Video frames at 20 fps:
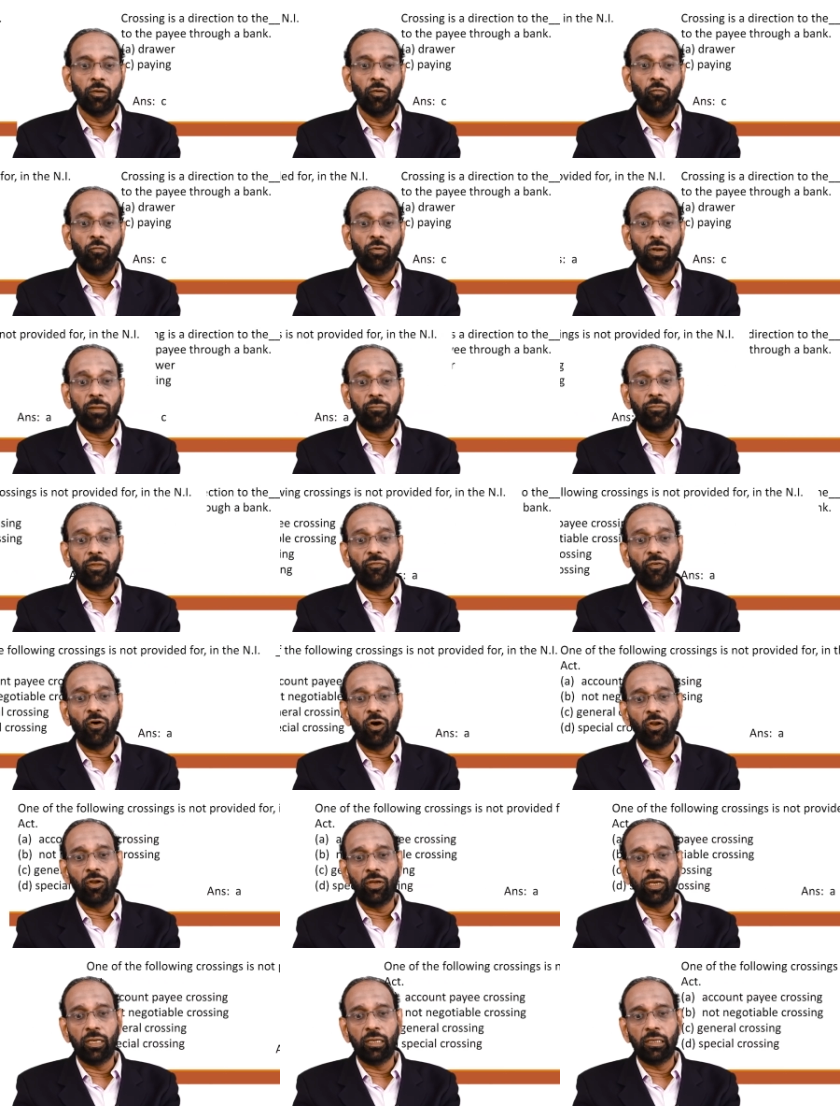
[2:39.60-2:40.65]
One of the
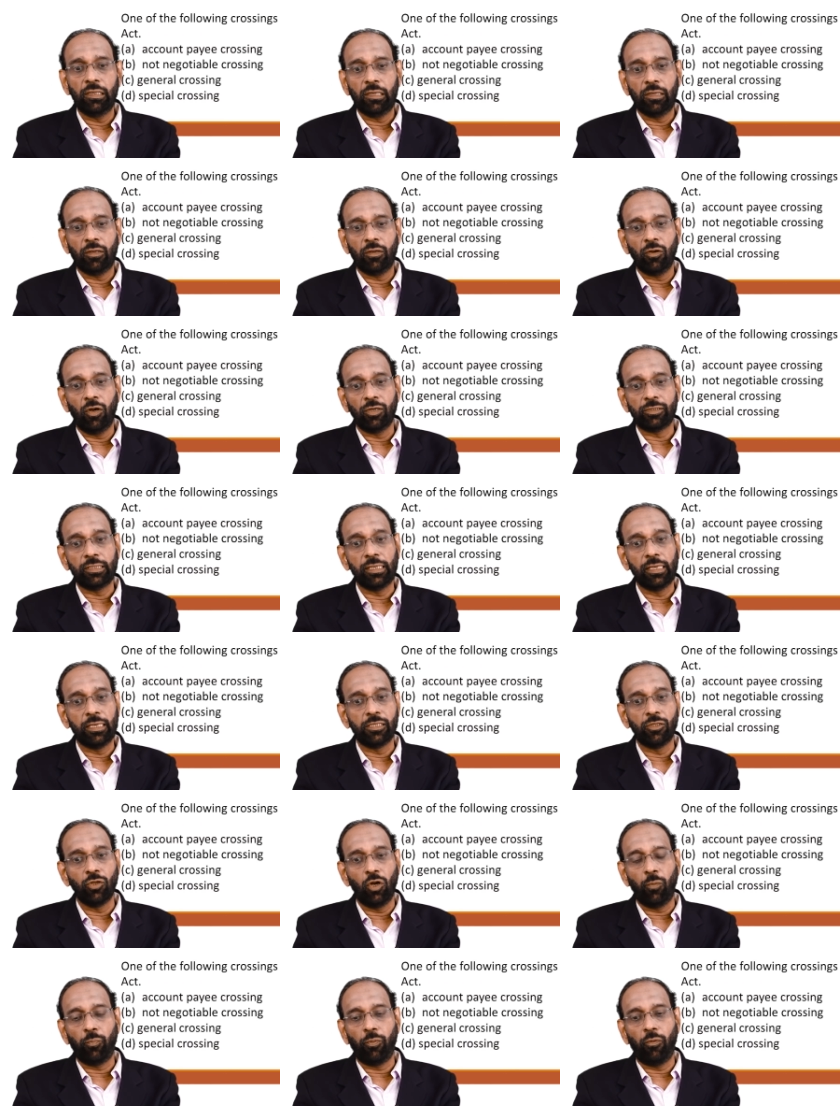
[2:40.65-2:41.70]
following crossing is
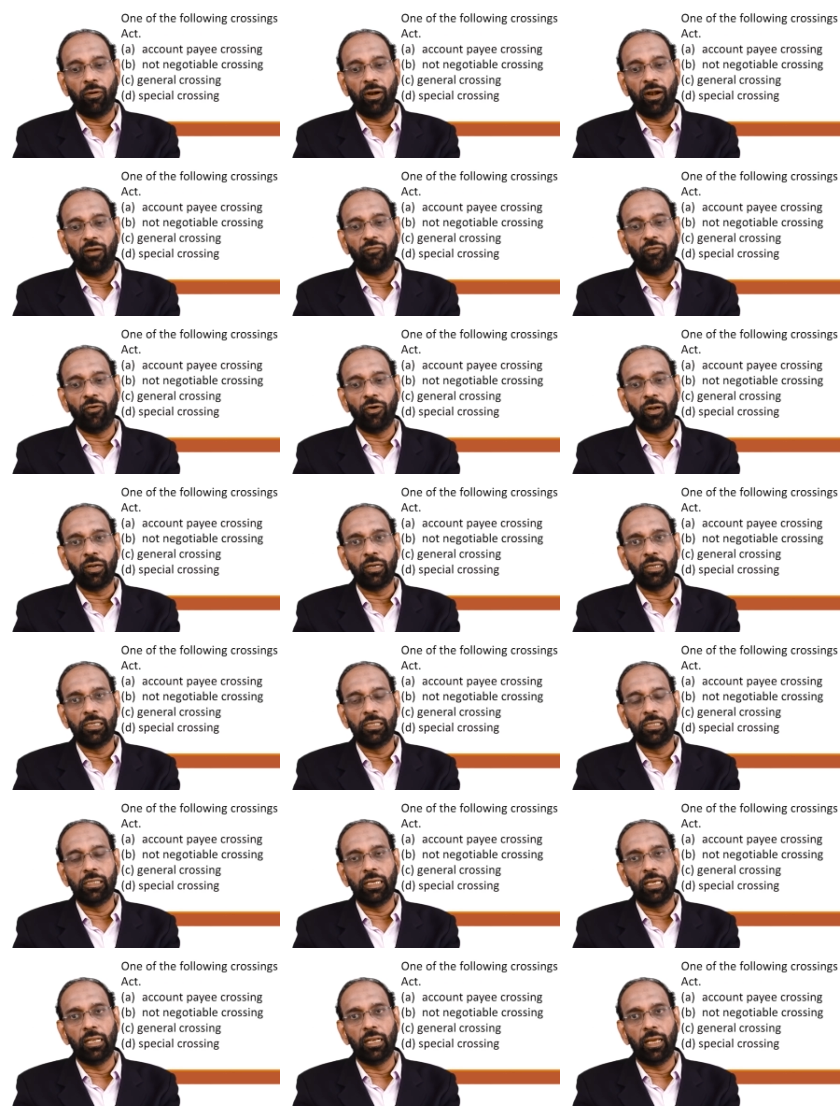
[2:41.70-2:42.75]
not provided for in
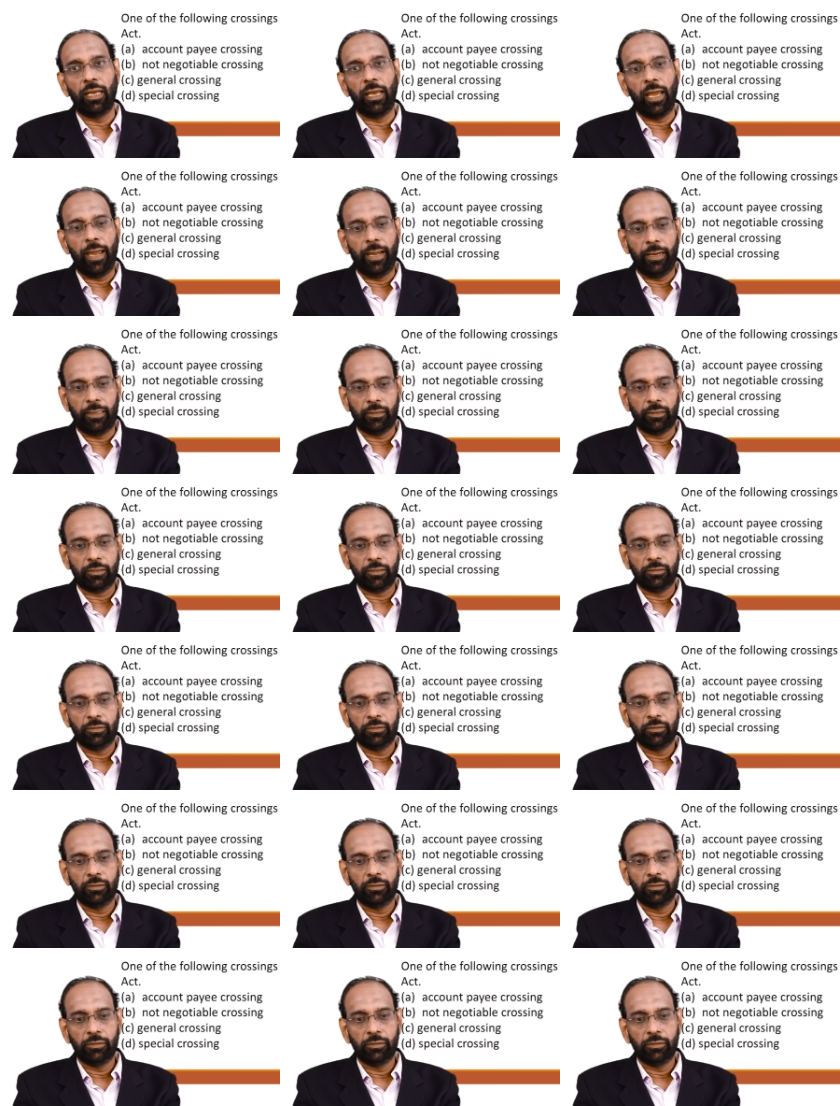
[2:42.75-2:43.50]
the NI Act.